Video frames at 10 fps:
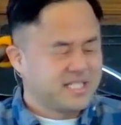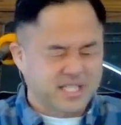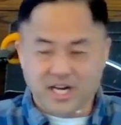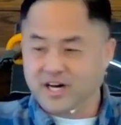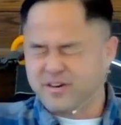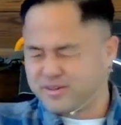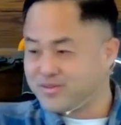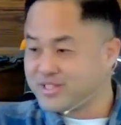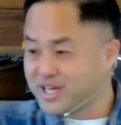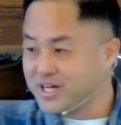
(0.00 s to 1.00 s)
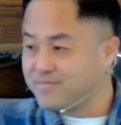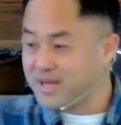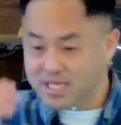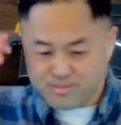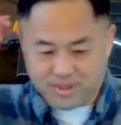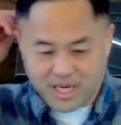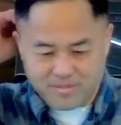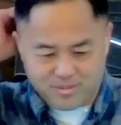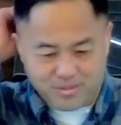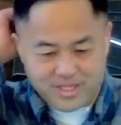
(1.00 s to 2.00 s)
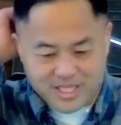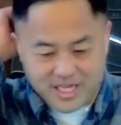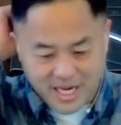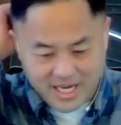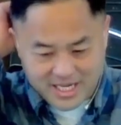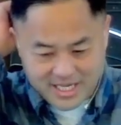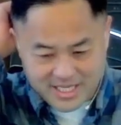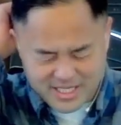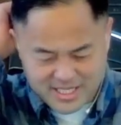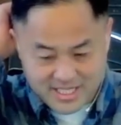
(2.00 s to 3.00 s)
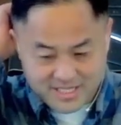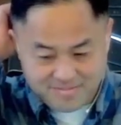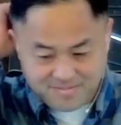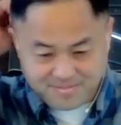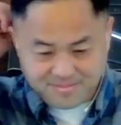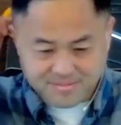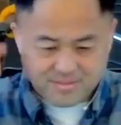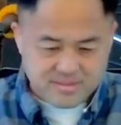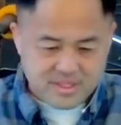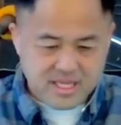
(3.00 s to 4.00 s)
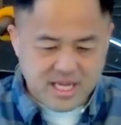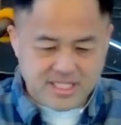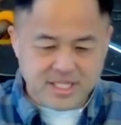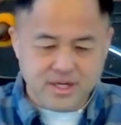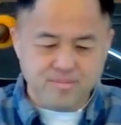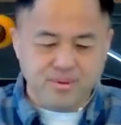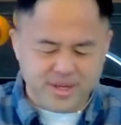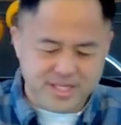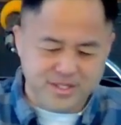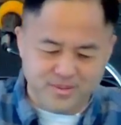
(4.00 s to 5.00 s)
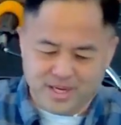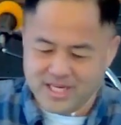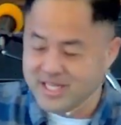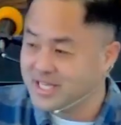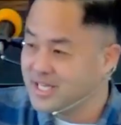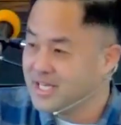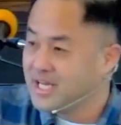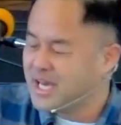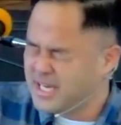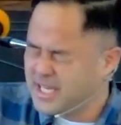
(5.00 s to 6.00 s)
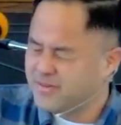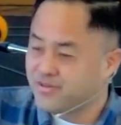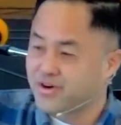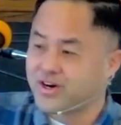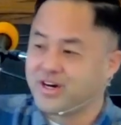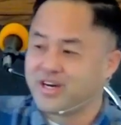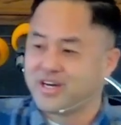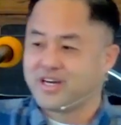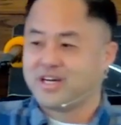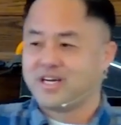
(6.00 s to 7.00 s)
solve and resolve man's problem with God. And so it pointed to what? A need for